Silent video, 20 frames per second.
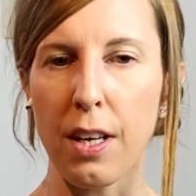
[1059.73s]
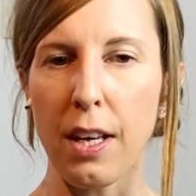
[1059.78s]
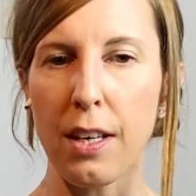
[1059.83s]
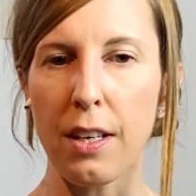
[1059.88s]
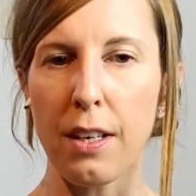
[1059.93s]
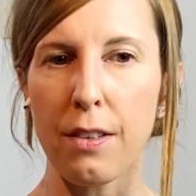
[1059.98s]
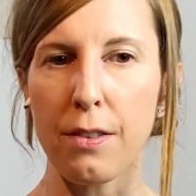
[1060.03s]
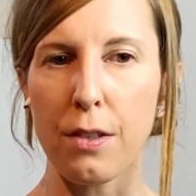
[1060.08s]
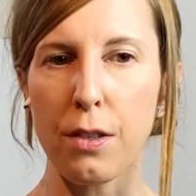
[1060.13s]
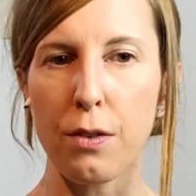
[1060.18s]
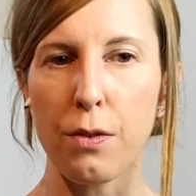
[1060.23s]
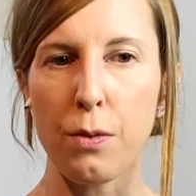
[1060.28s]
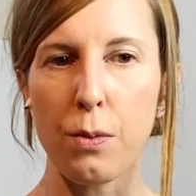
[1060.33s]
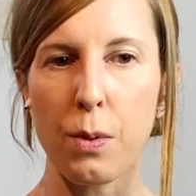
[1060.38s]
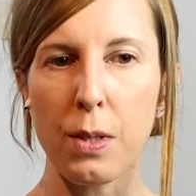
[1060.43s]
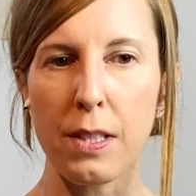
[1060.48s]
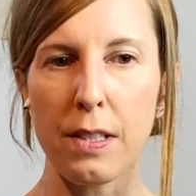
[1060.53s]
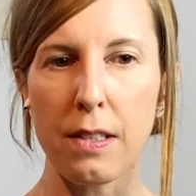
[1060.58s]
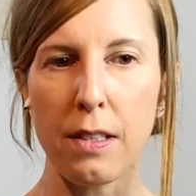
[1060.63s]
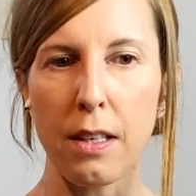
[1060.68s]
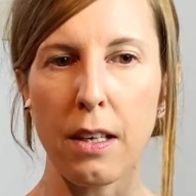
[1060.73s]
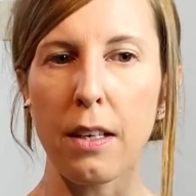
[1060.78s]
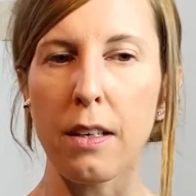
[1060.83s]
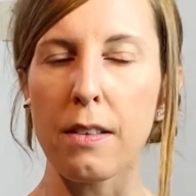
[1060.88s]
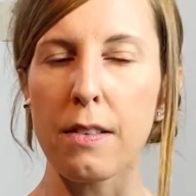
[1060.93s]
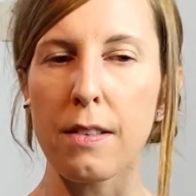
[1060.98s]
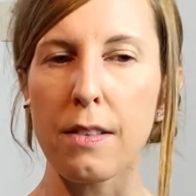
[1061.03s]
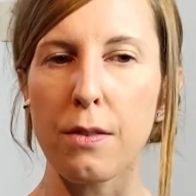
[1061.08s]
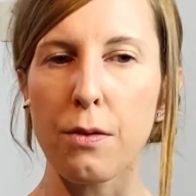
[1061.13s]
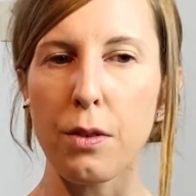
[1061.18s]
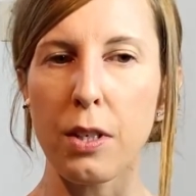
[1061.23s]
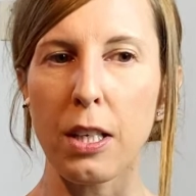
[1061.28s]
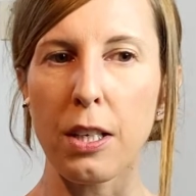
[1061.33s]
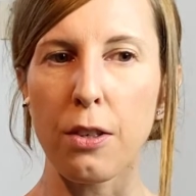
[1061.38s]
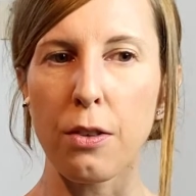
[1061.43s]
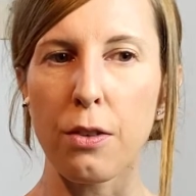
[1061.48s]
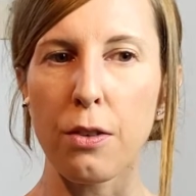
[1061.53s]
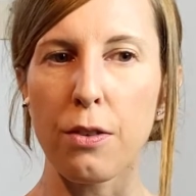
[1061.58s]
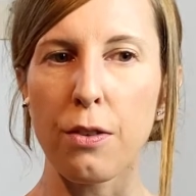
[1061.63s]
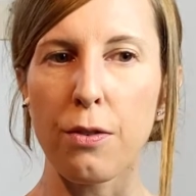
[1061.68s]
Any sort of twisting is really
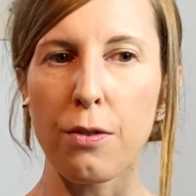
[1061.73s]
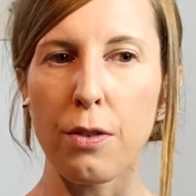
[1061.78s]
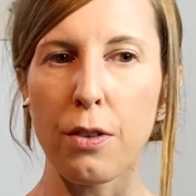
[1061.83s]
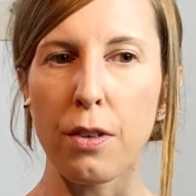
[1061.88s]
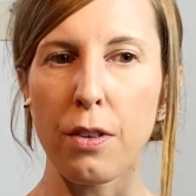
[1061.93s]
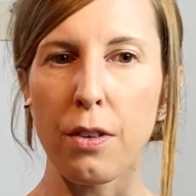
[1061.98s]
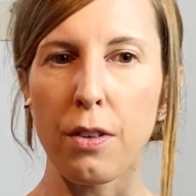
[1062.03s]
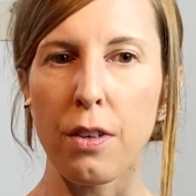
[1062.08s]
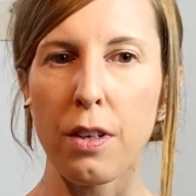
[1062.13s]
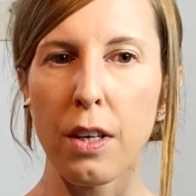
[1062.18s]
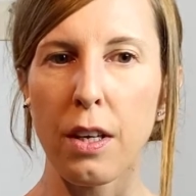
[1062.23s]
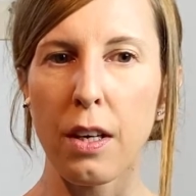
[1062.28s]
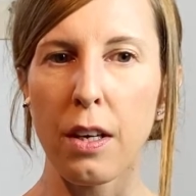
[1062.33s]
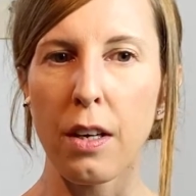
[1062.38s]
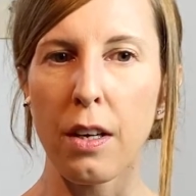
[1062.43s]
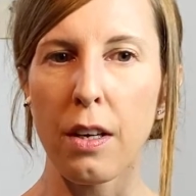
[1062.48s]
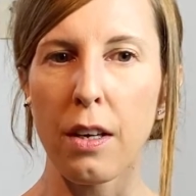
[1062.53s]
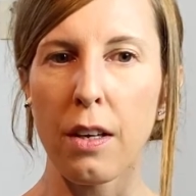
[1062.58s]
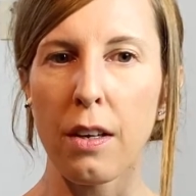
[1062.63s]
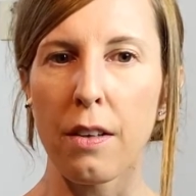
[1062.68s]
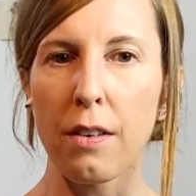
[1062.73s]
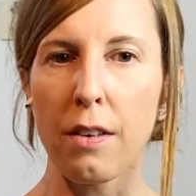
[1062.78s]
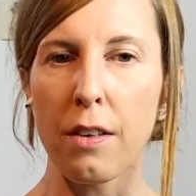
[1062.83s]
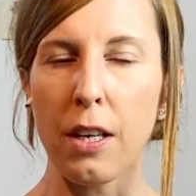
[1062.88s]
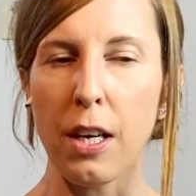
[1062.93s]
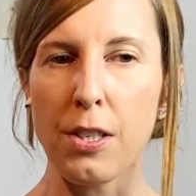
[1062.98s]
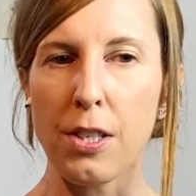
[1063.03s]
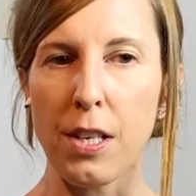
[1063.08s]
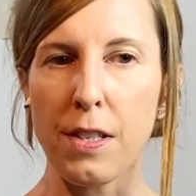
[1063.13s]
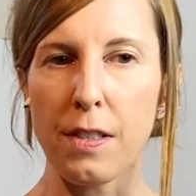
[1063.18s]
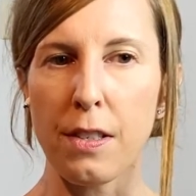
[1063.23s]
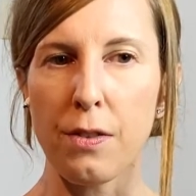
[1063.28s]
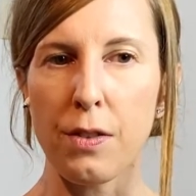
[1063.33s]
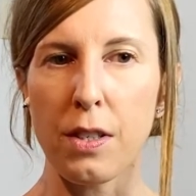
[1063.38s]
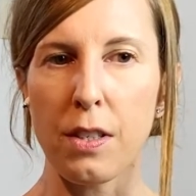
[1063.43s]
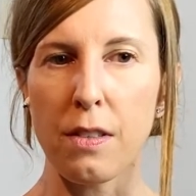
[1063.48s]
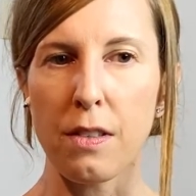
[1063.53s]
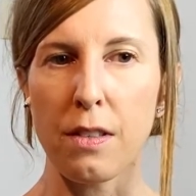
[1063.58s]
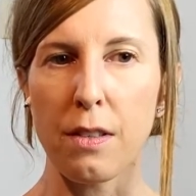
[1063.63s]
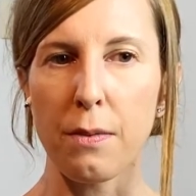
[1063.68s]
good for the digestive
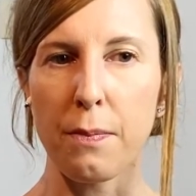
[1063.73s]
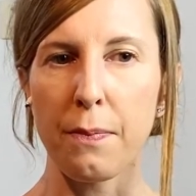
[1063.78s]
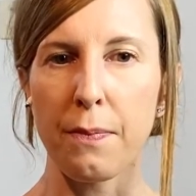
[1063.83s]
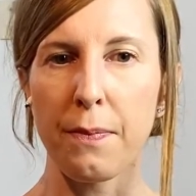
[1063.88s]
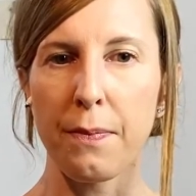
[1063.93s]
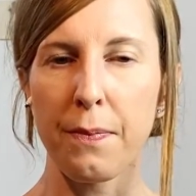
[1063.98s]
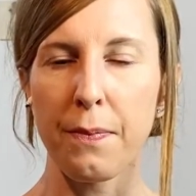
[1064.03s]
system.